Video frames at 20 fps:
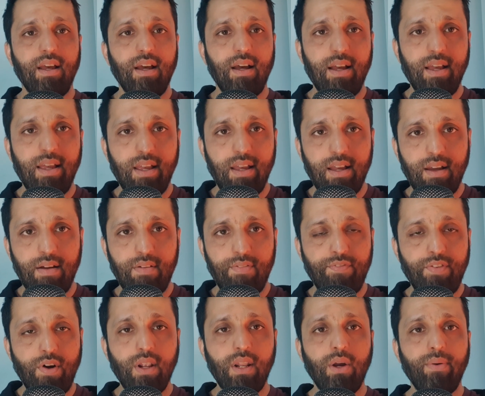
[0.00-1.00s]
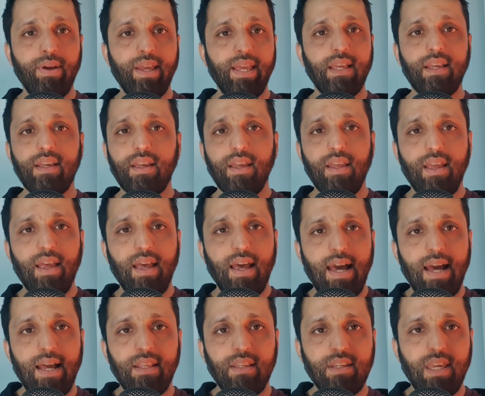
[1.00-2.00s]
a, a following,
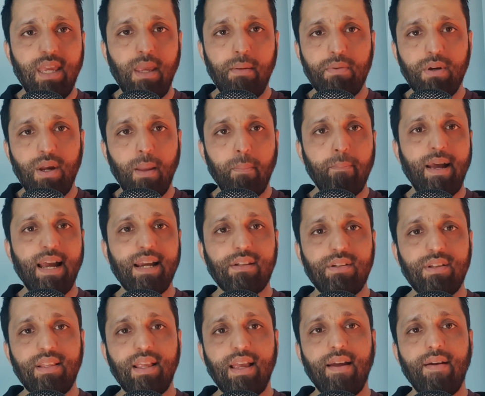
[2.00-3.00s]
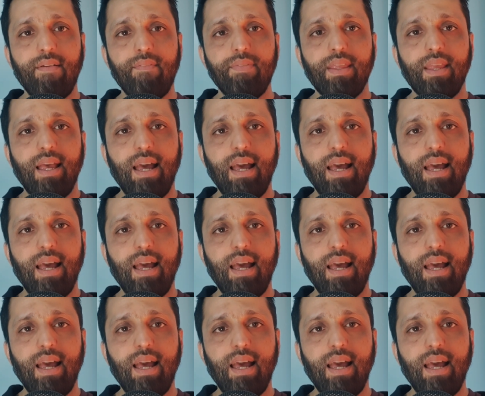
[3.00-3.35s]
and keep going back to that,